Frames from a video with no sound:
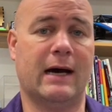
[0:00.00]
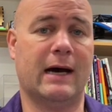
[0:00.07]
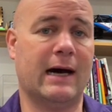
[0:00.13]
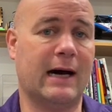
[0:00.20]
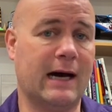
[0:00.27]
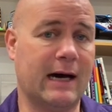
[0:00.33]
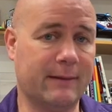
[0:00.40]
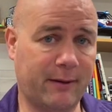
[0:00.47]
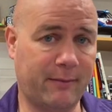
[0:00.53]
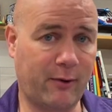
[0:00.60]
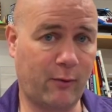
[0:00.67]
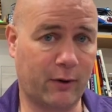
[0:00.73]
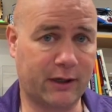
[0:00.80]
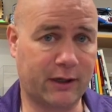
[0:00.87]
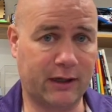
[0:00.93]
I'm going to be
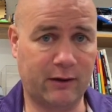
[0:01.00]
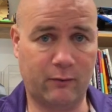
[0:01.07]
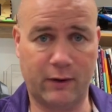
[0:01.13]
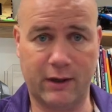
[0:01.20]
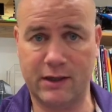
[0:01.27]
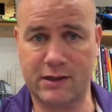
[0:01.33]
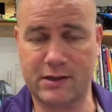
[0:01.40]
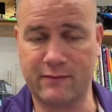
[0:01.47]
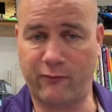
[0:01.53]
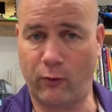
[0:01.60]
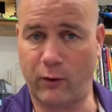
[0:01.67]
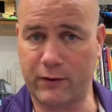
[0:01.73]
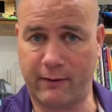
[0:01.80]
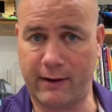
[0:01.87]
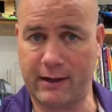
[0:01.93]
working with some
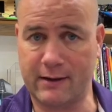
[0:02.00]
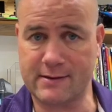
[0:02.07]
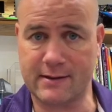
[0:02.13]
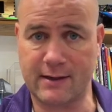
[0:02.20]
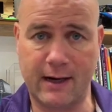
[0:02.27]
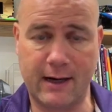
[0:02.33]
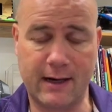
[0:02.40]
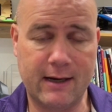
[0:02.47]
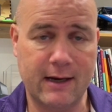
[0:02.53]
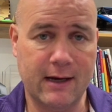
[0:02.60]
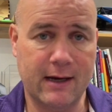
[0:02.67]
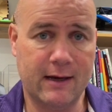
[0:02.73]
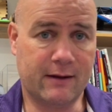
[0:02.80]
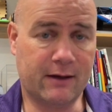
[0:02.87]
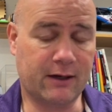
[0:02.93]
fourth graders today
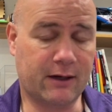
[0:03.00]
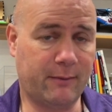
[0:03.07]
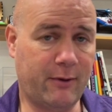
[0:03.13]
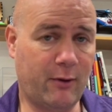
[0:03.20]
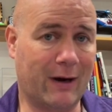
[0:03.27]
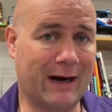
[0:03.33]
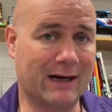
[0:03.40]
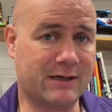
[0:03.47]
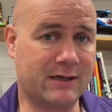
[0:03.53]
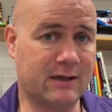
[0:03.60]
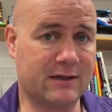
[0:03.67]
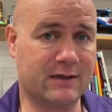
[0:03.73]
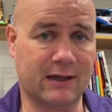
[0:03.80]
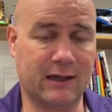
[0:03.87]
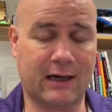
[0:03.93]
that are going to be watching
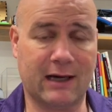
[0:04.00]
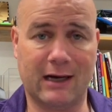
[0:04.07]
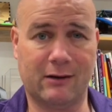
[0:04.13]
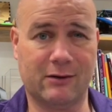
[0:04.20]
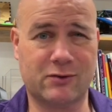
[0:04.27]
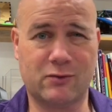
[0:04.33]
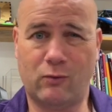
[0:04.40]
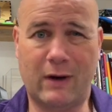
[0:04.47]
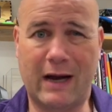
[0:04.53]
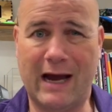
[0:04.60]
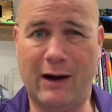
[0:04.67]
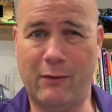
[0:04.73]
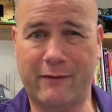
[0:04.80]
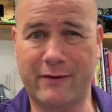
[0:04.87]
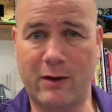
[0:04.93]
these on the goggles
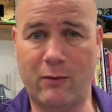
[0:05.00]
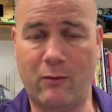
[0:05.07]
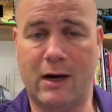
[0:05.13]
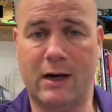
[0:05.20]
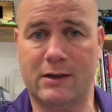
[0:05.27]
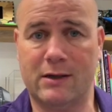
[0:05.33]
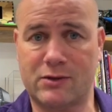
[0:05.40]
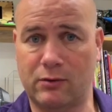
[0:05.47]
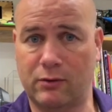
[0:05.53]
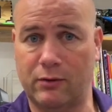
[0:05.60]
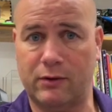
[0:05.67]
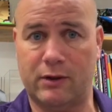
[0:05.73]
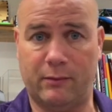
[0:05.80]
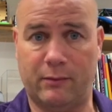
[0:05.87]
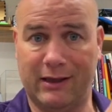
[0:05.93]
however they want. So
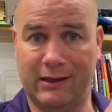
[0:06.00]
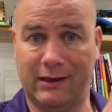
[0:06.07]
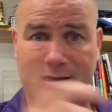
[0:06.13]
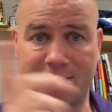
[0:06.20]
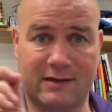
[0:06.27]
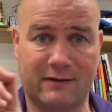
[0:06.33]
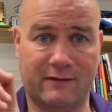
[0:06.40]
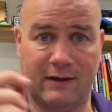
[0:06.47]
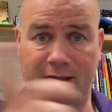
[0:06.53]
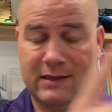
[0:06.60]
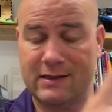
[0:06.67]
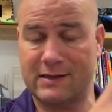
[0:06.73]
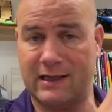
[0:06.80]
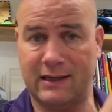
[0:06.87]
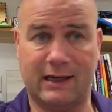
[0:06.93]
there'll be a list of
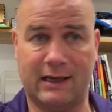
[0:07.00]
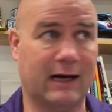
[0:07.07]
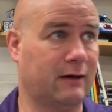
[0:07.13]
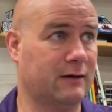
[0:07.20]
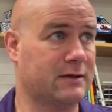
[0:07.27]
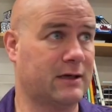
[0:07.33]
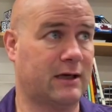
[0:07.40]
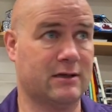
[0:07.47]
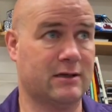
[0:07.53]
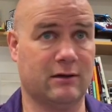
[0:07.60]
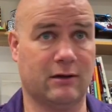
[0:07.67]
inside the goggles. The kids look